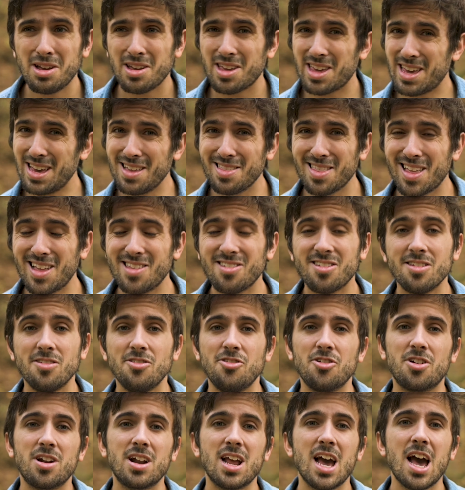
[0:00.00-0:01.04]
kit lens is
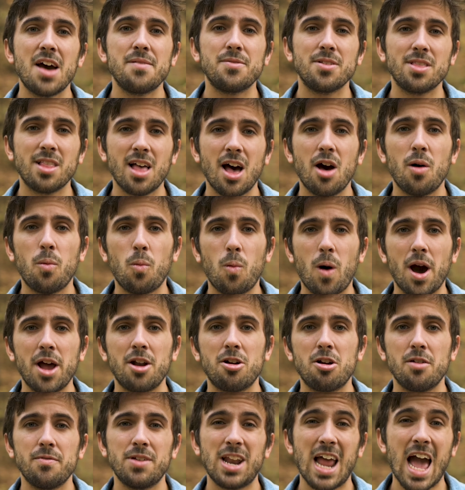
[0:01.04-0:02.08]
you're gonna have a lot
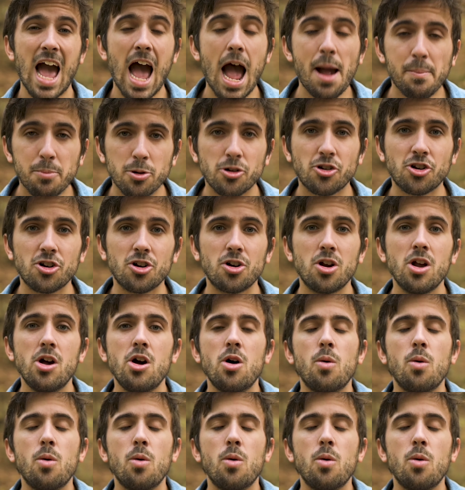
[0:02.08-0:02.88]
wider of an aperture,